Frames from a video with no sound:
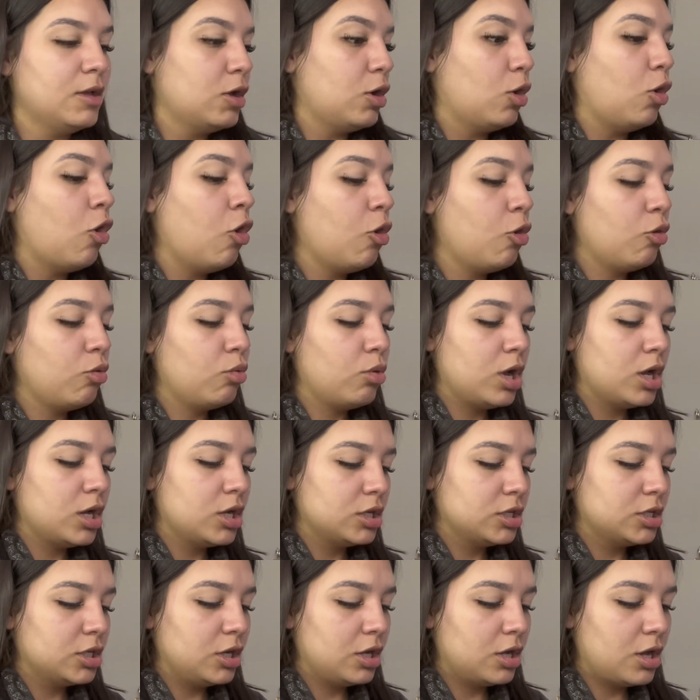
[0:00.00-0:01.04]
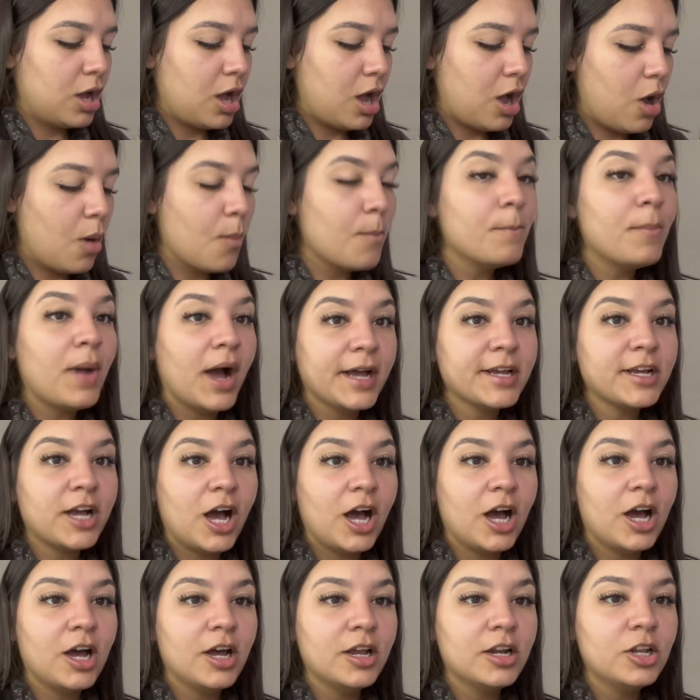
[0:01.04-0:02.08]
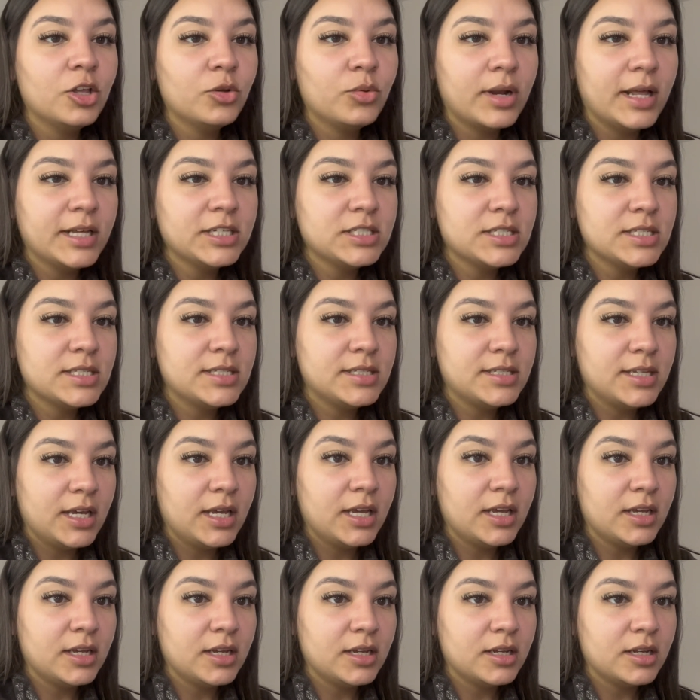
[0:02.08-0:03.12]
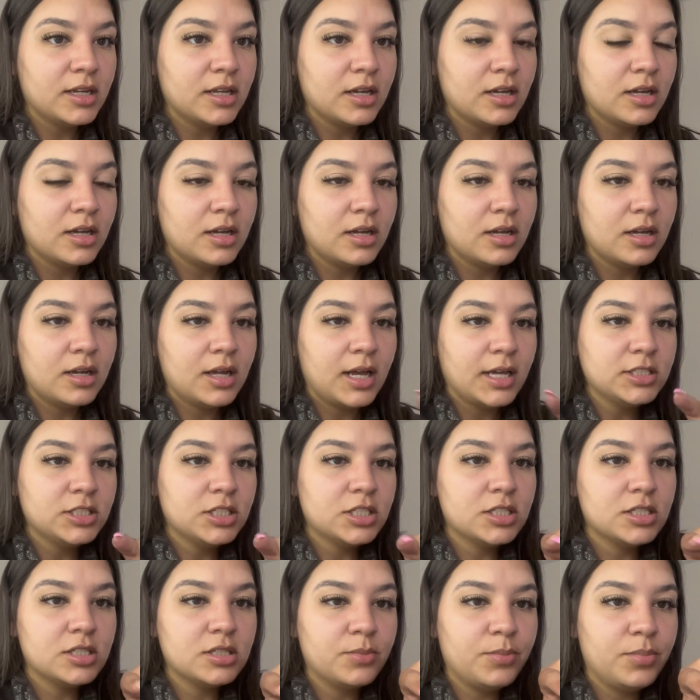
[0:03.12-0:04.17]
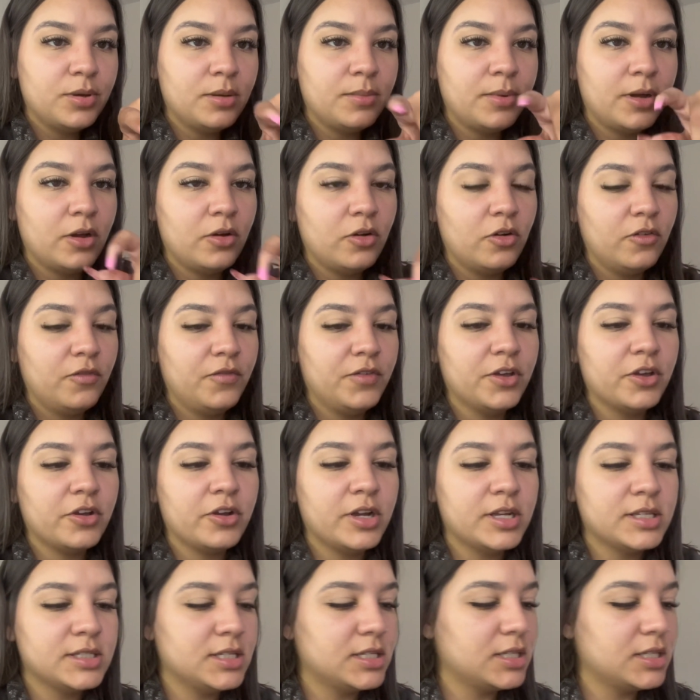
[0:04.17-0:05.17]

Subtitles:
oh my god, look what I just did. I just put my whole finger into